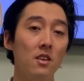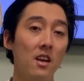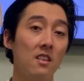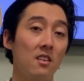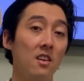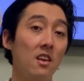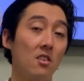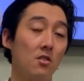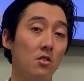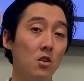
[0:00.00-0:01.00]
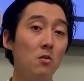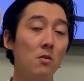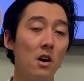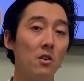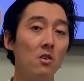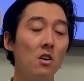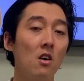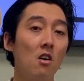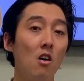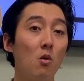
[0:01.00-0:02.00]
and the TS2 model
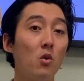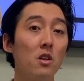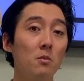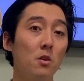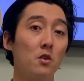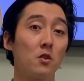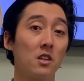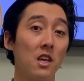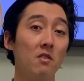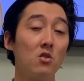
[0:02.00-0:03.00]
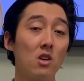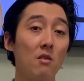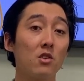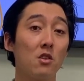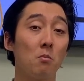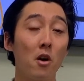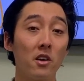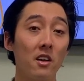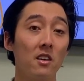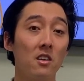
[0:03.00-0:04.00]
are one of the most forgiving drivers on the market,